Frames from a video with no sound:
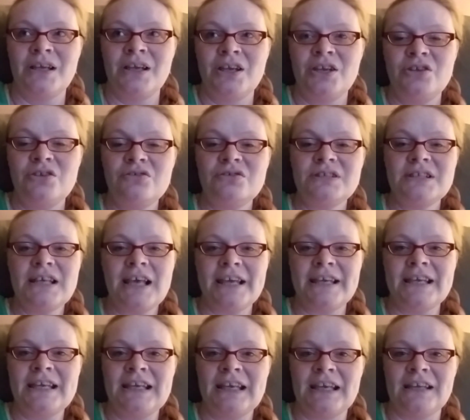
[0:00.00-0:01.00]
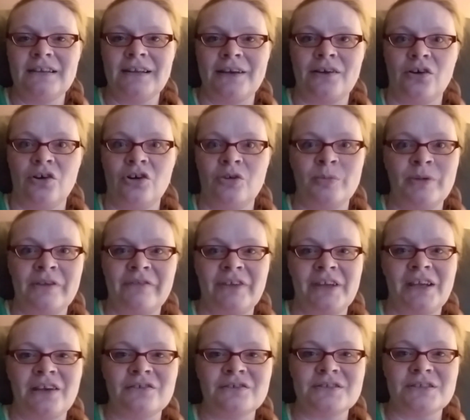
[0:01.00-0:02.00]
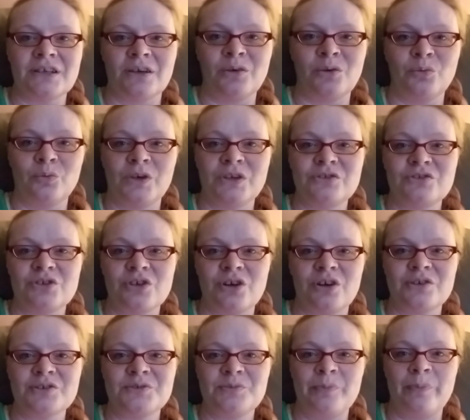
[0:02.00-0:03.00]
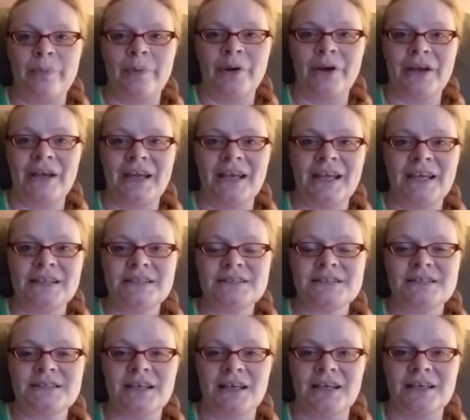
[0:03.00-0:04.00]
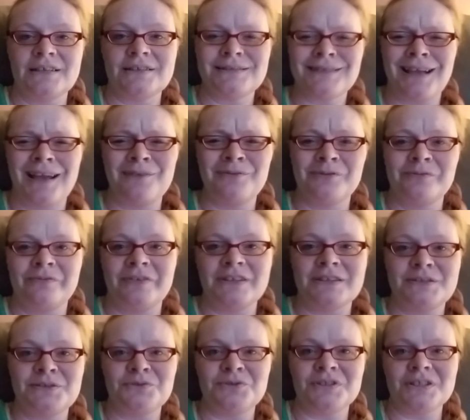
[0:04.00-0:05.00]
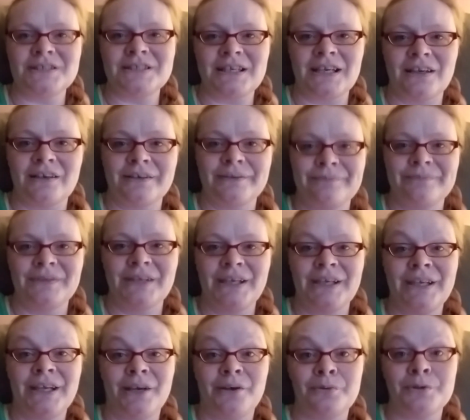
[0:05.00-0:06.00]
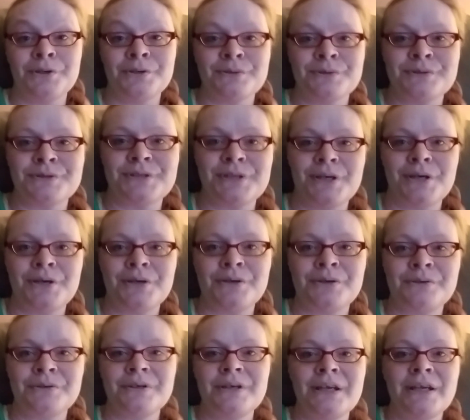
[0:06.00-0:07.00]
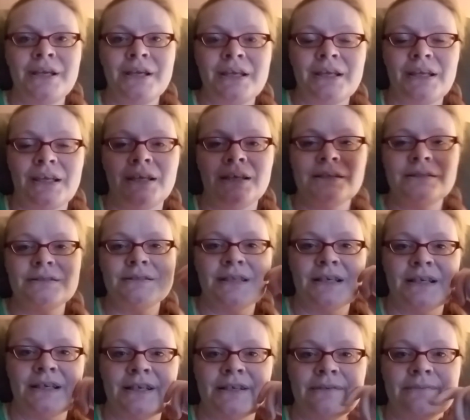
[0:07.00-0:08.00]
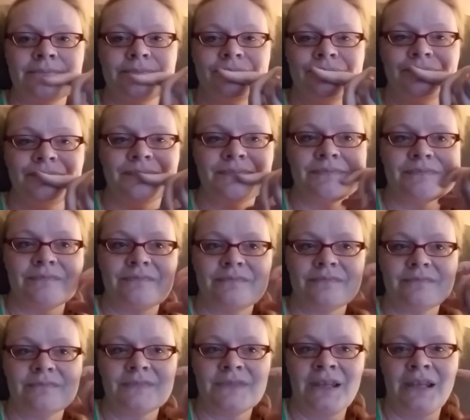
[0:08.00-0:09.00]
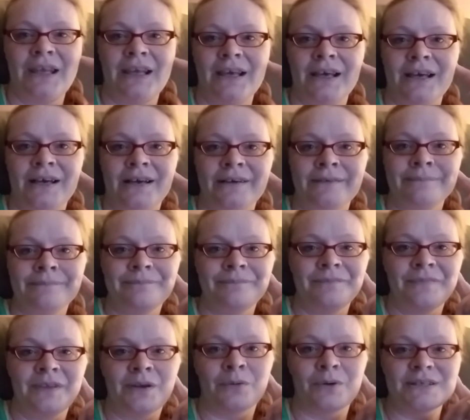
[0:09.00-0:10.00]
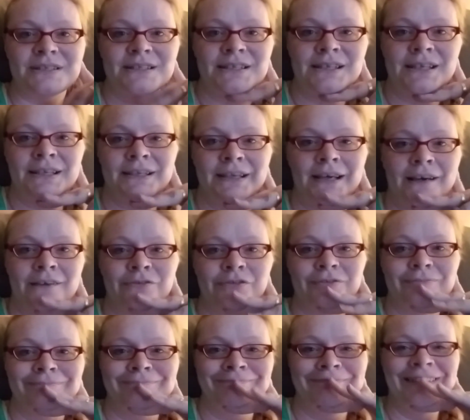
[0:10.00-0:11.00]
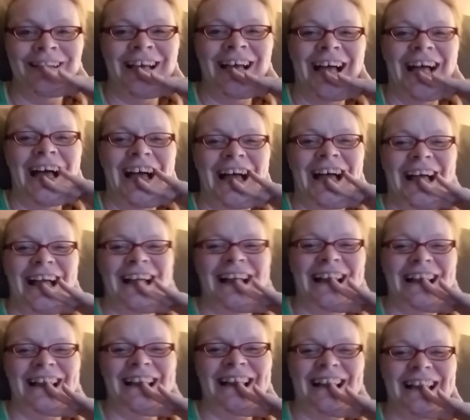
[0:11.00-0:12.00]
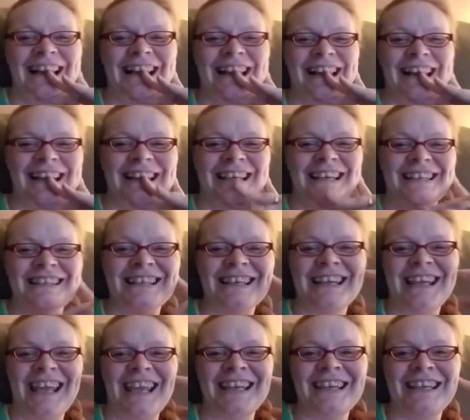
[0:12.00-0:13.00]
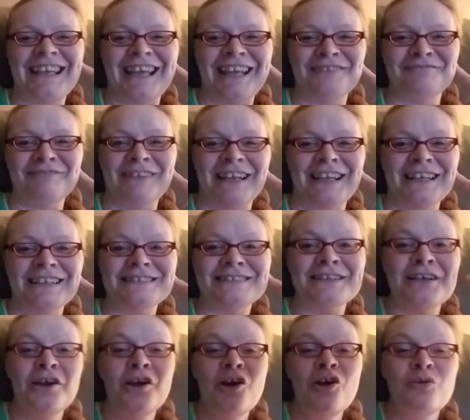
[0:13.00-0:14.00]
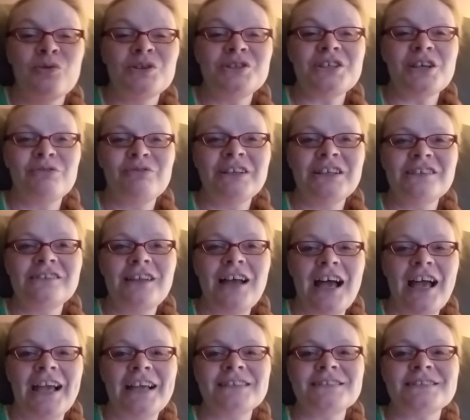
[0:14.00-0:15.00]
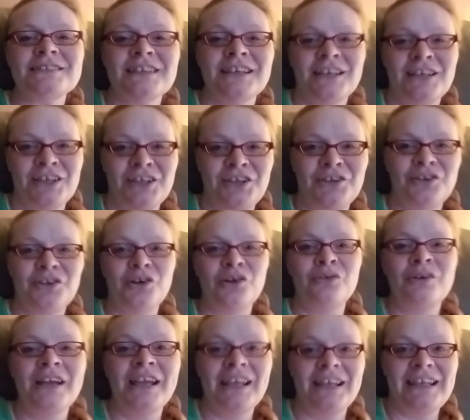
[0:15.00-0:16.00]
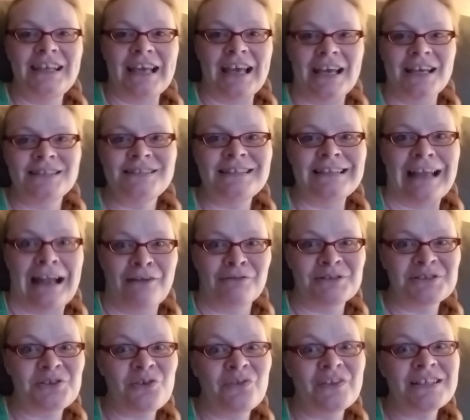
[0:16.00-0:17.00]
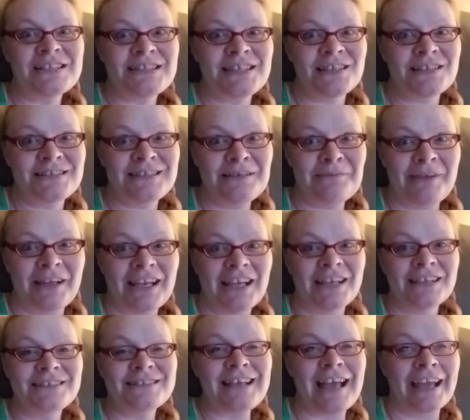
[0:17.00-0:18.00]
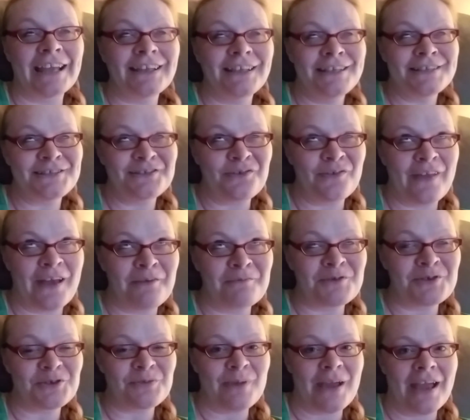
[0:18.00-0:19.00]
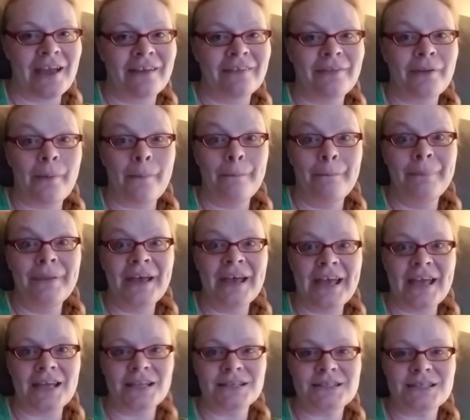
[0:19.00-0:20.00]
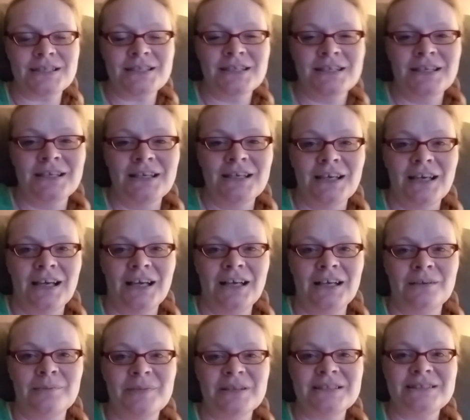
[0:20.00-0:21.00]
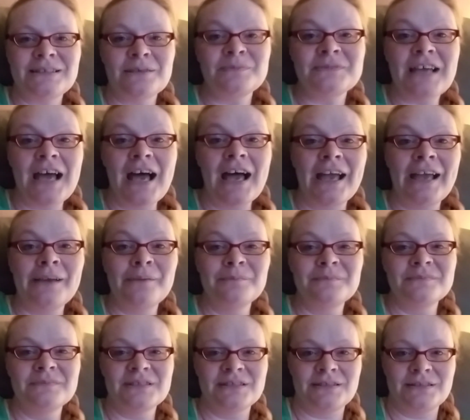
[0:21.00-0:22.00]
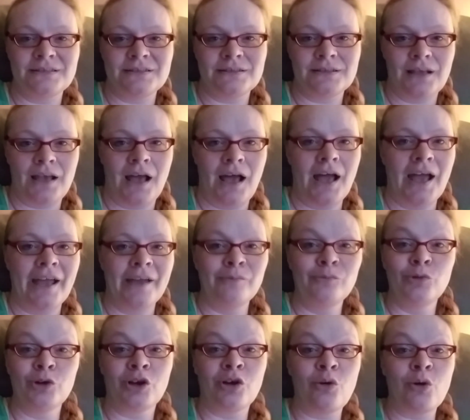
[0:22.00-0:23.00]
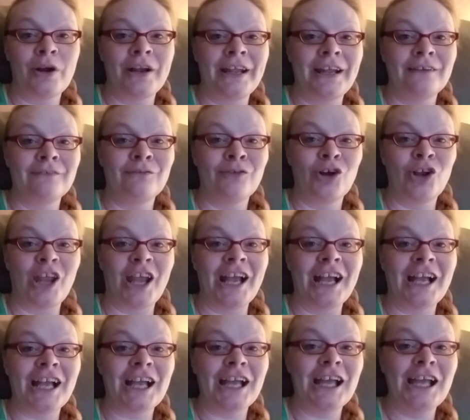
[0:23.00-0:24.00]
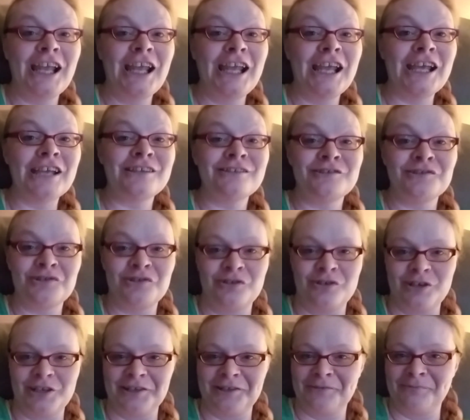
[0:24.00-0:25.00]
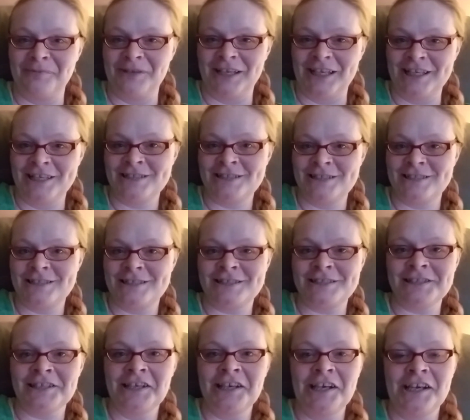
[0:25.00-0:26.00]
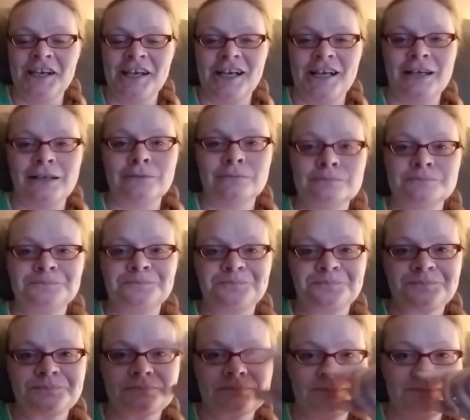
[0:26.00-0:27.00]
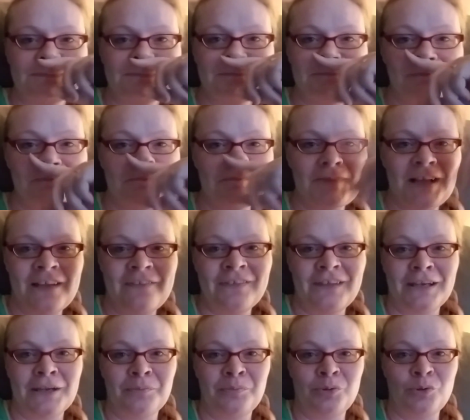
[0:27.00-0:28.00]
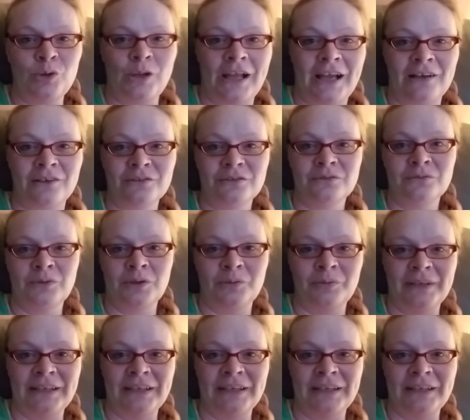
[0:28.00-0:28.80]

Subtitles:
Usually I can get like all my videos done on one charge, but the Skyrim vids usually take an hour or so, and yeah, there wasn't enough. I had like 88 minutes, which I realize, yes, an hour is only 60 minutes. I at least know that much math, but sometimes I'm recording for like 100 minutes. And then I pull out what we